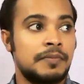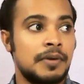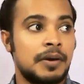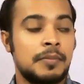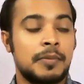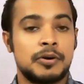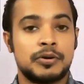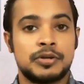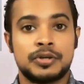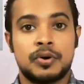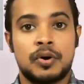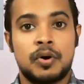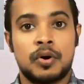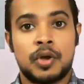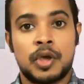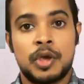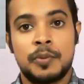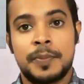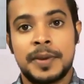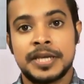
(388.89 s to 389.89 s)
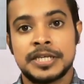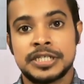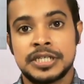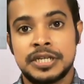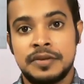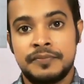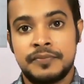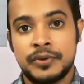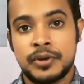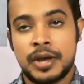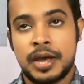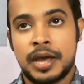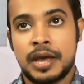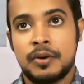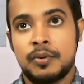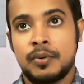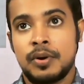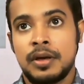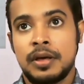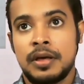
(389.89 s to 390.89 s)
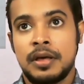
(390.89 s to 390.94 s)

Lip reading: about your occupation, if you have,